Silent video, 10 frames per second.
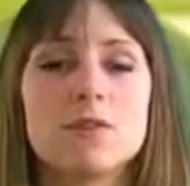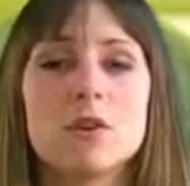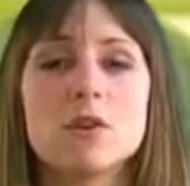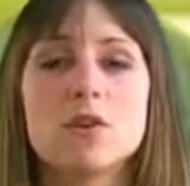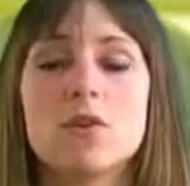
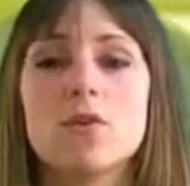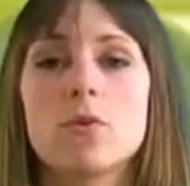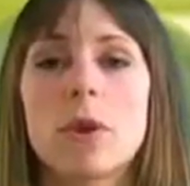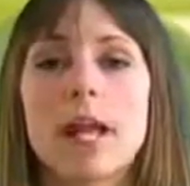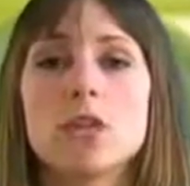foods are the
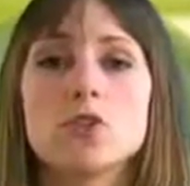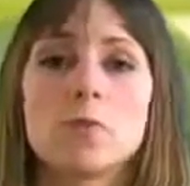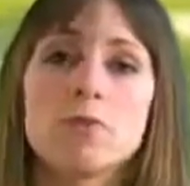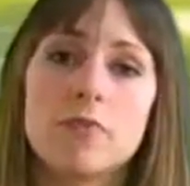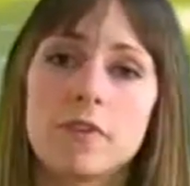range
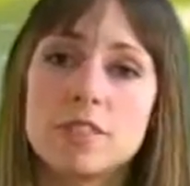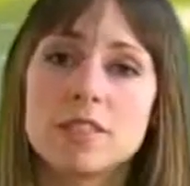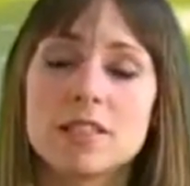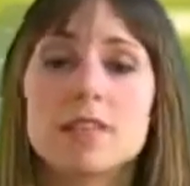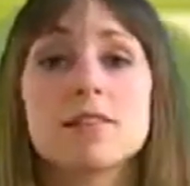from
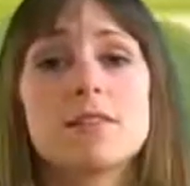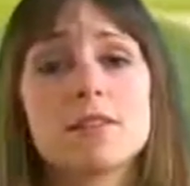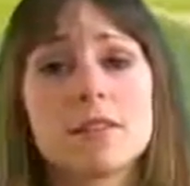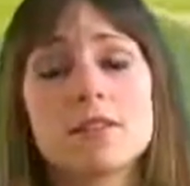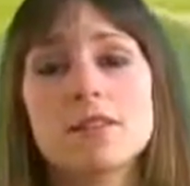56 to
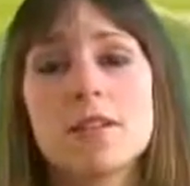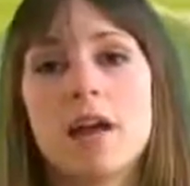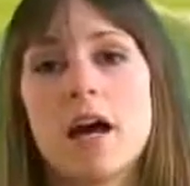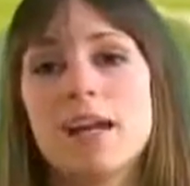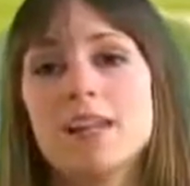
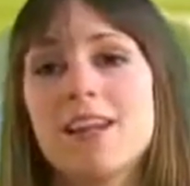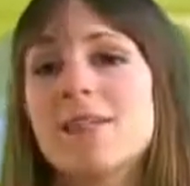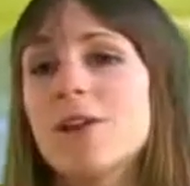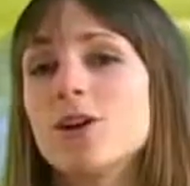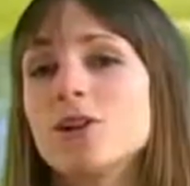69,
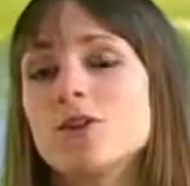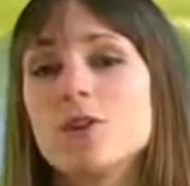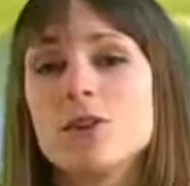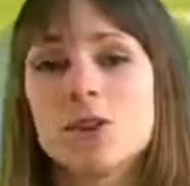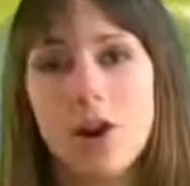and those
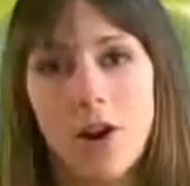foods